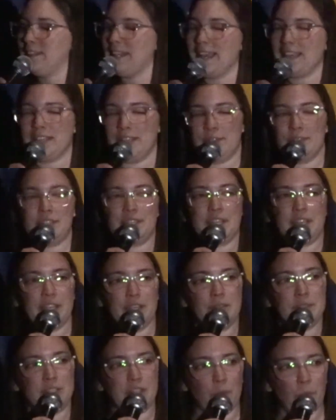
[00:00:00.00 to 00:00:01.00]
that used to
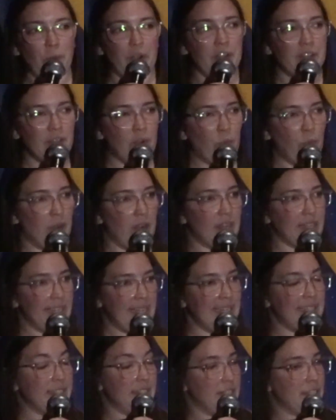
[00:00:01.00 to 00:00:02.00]
use the word
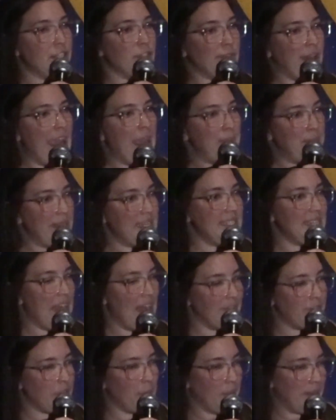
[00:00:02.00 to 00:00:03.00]
quirky to describe me to
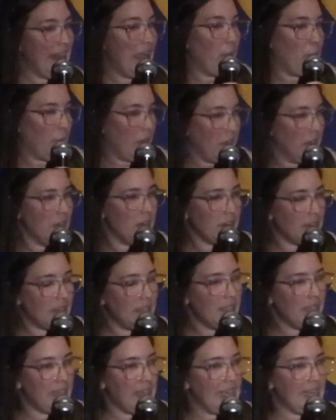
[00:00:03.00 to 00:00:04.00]
everyone at work,
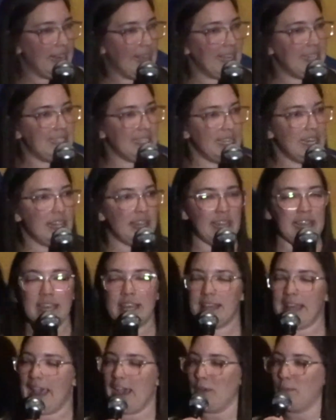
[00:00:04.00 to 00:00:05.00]
and I did
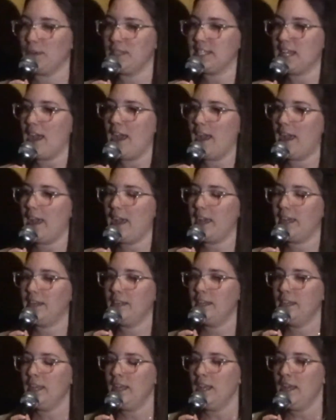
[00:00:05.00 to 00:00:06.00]
think that was odd,